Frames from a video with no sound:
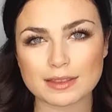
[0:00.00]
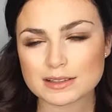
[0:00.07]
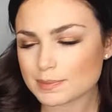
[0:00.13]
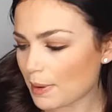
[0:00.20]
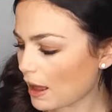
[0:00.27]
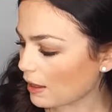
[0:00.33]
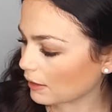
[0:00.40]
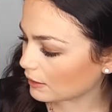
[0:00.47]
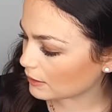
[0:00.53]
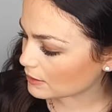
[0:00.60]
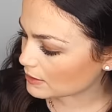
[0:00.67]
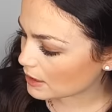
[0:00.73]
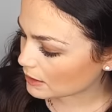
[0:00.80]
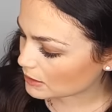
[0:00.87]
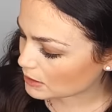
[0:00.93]
this palette
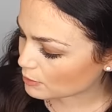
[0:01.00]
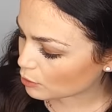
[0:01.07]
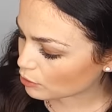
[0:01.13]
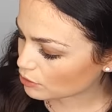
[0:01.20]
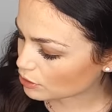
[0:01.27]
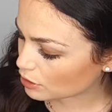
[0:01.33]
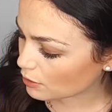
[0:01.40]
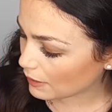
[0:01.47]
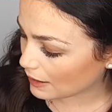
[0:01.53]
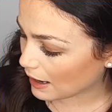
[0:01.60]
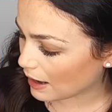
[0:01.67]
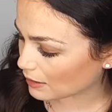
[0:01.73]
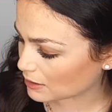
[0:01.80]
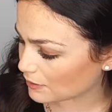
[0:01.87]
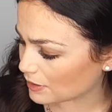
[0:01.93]
is that Smoke Show and
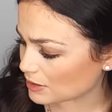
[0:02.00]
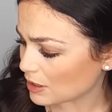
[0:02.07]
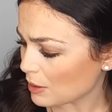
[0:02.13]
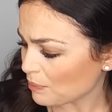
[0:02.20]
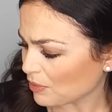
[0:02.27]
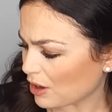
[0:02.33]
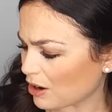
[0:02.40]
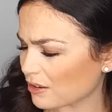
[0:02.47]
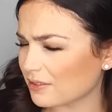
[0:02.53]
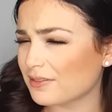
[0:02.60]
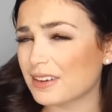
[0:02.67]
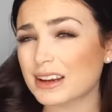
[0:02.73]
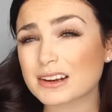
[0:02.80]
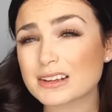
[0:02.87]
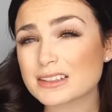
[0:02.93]
Activist are
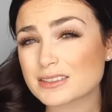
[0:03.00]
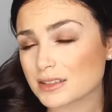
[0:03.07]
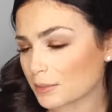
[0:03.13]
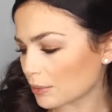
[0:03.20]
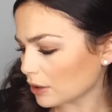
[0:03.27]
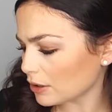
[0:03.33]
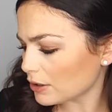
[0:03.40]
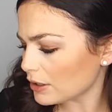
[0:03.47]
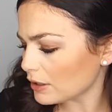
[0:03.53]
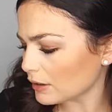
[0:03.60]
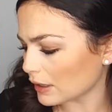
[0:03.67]
very similar.